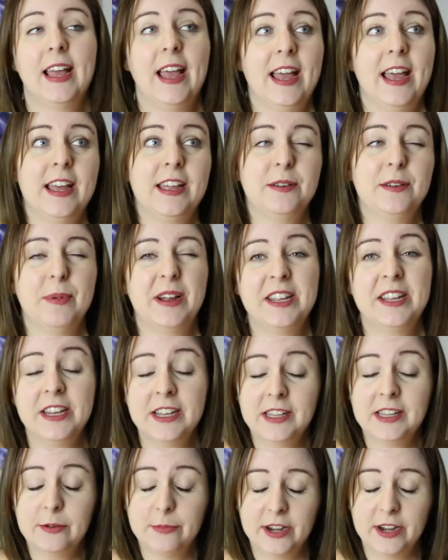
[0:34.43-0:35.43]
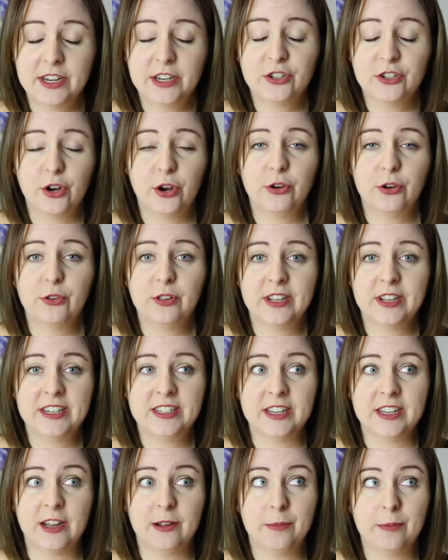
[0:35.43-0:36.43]
And my yearly reading total
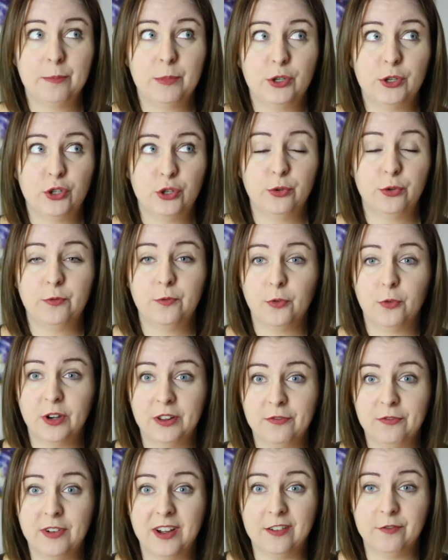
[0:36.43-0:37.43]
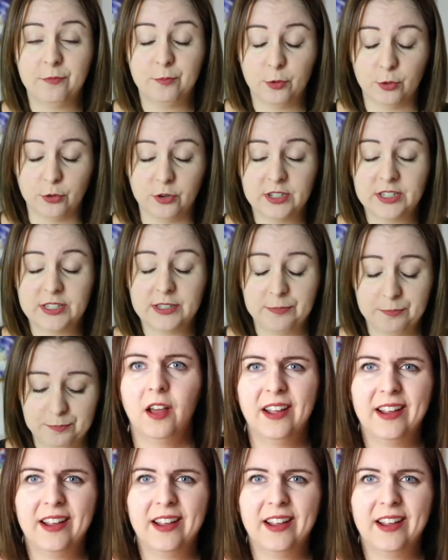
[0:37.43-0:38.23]
is up to forty-five books.